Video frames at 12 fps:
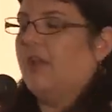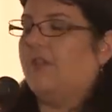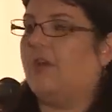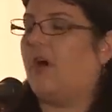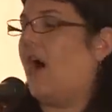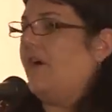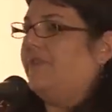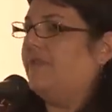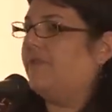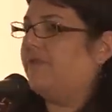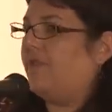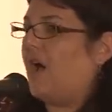They're often
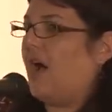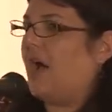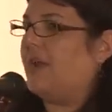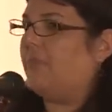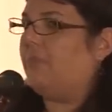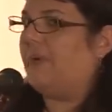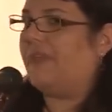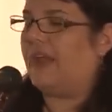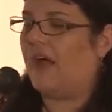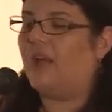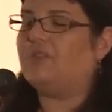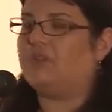fraught, but they
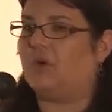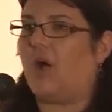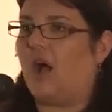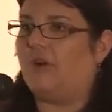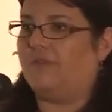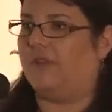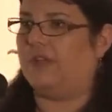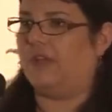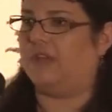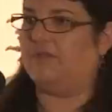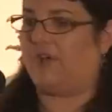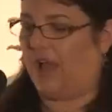also often
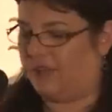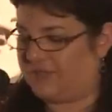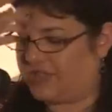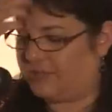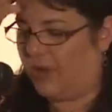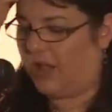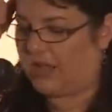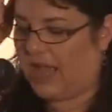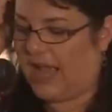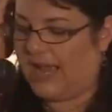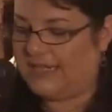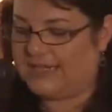involve small
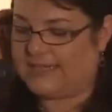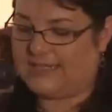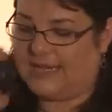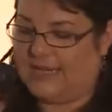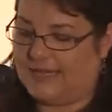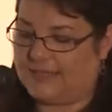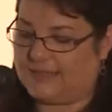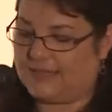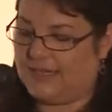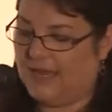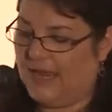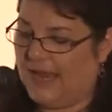
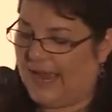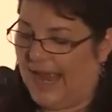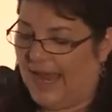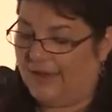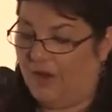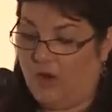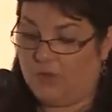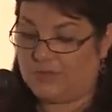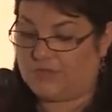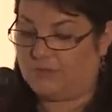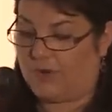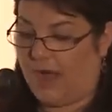kindnesses. And
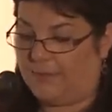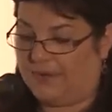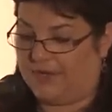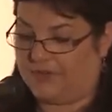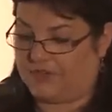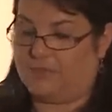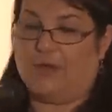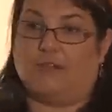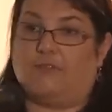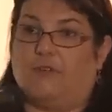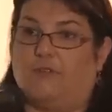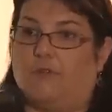homes and property are
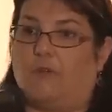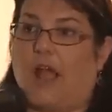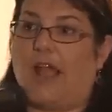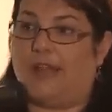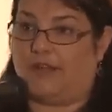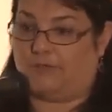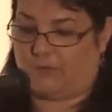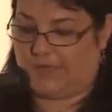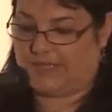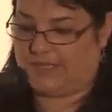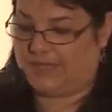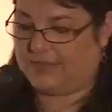spared for a variety of
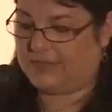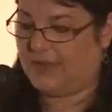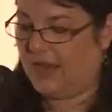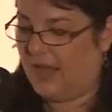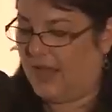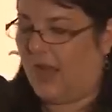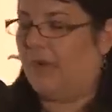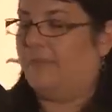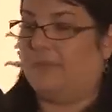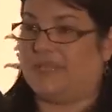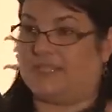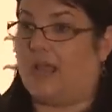reasons. Um,
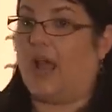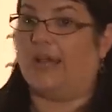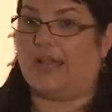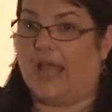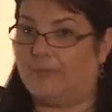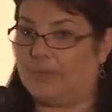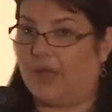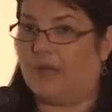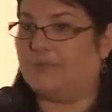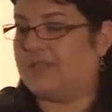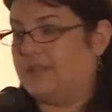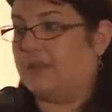Masonic
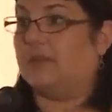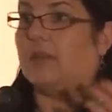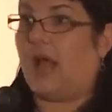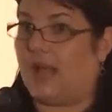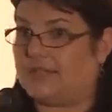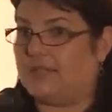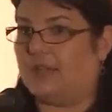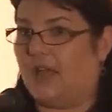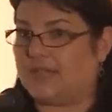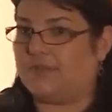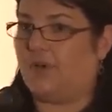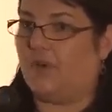emblems, lots and
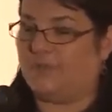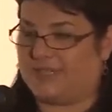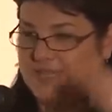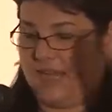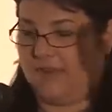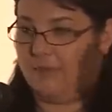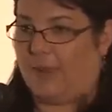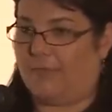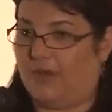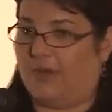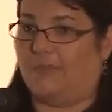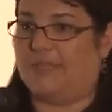lots of homes saved by
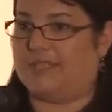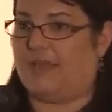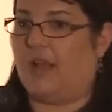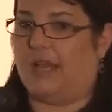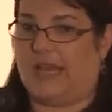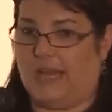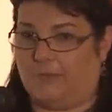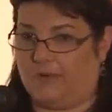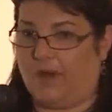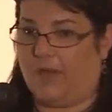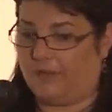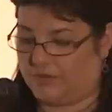putting a Masonic
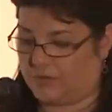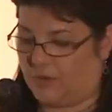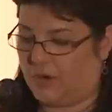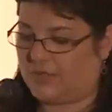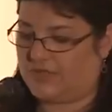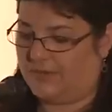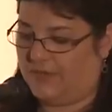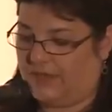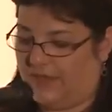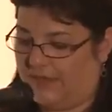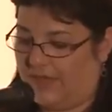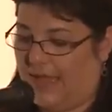apron on the door, something
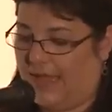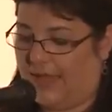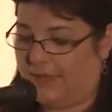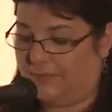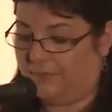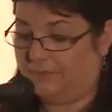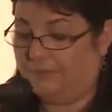like that.